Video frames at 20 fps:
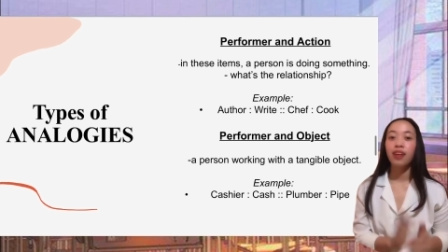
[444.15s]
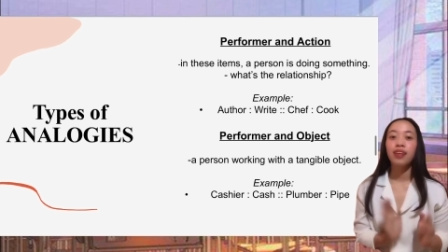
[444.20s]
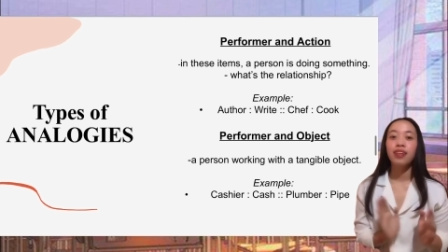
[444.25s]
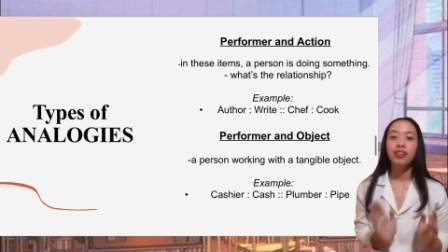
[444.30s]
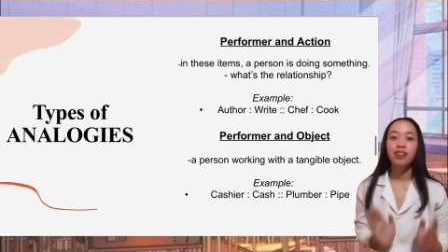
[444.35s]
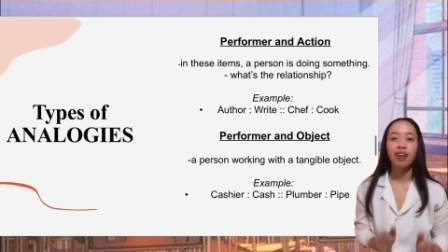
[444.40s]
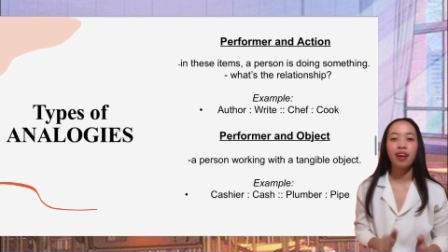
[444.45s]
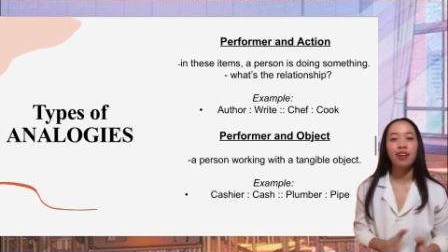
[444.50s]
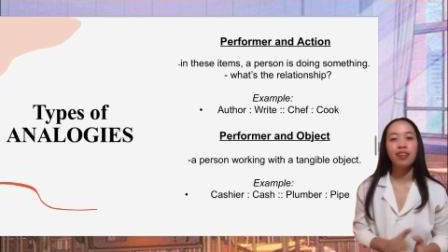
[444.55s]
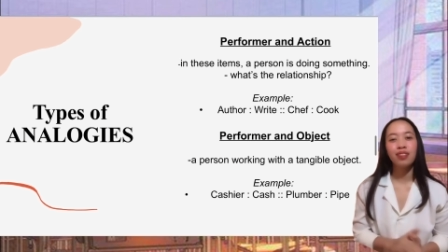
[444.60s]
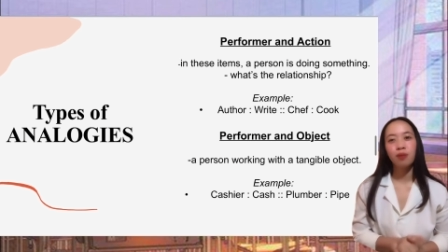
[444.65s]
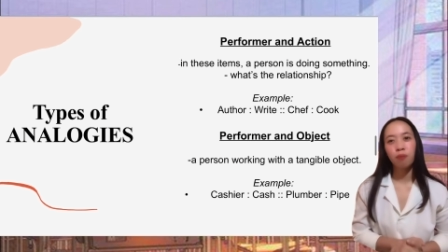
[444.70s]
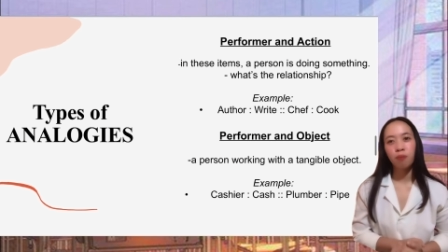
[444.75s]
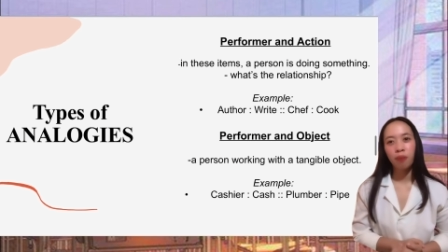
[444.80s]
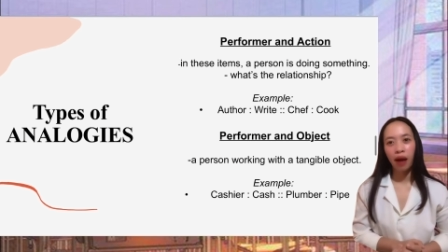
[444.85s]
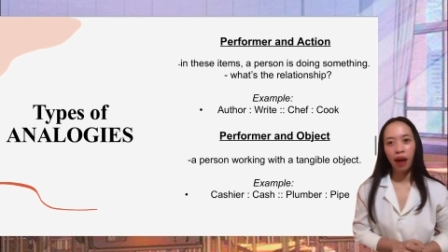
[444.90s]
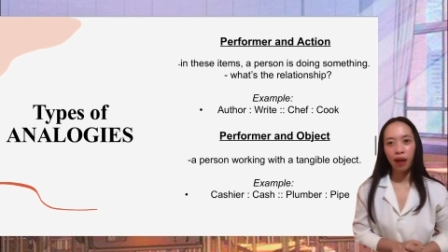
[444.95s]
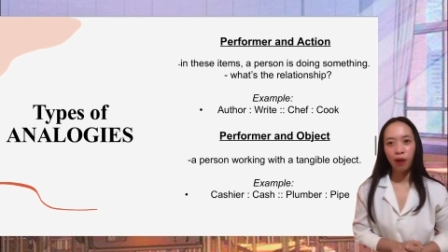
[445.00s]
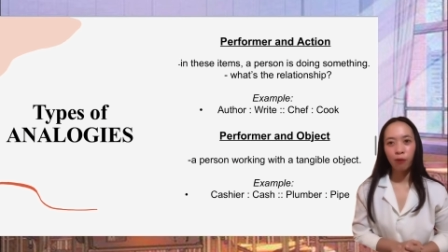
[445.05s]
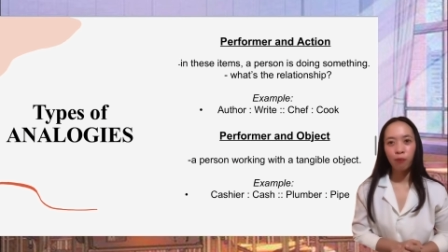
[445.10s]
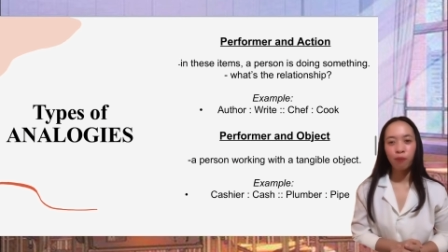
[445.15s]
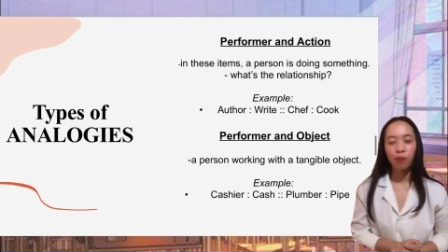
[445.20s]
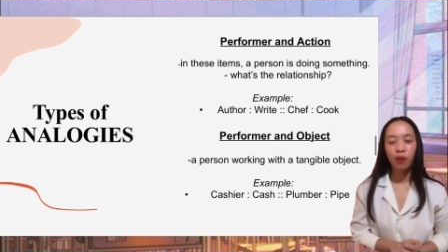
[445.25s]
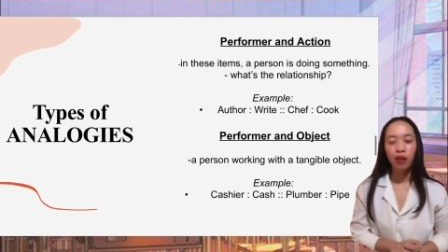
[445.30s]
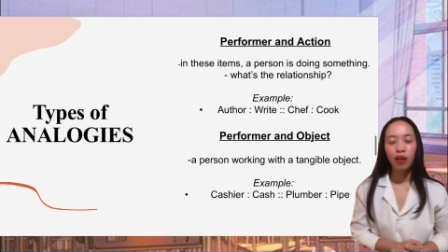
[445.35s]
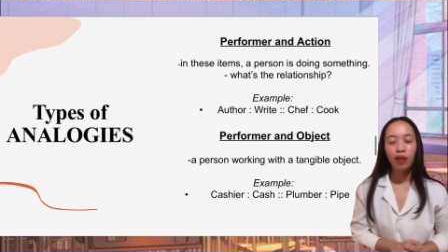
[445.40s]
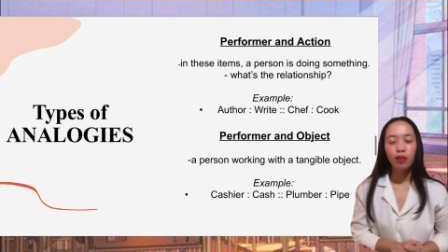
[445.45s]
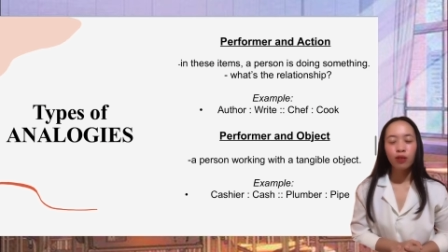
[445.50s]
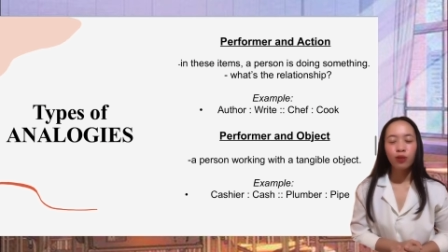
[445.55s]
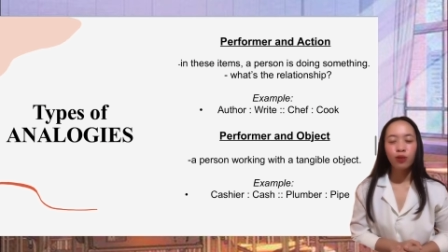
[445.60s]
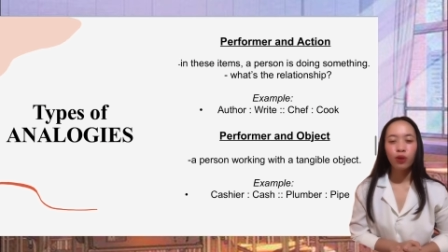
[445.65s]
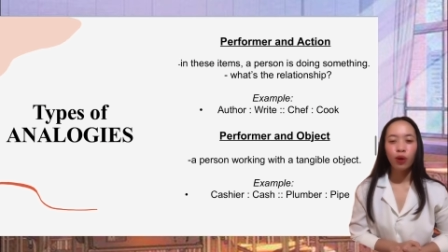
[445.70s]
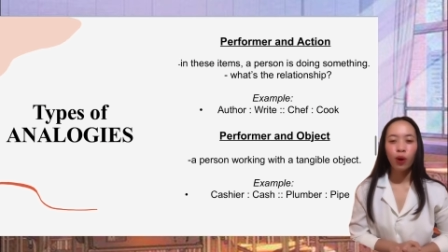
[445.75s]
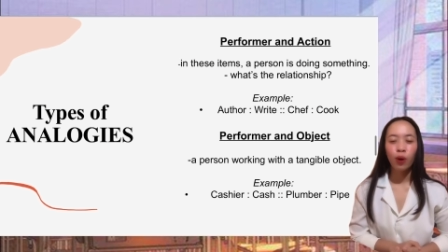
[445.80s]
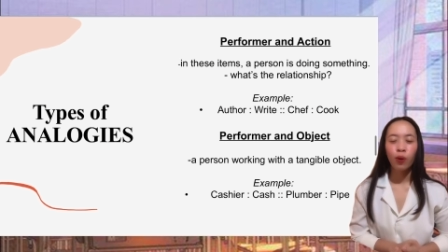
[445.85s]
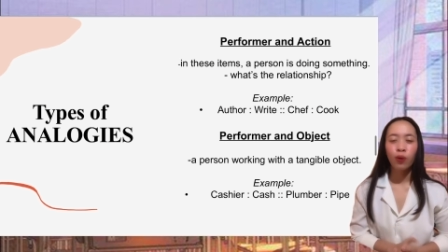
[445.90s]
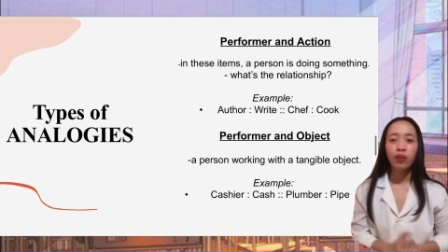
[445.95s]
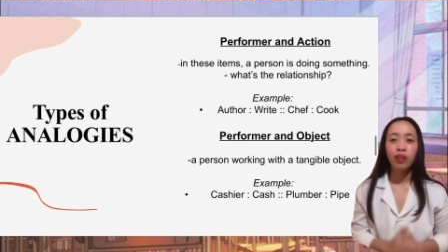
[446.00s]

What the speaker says: Yes, pipe. So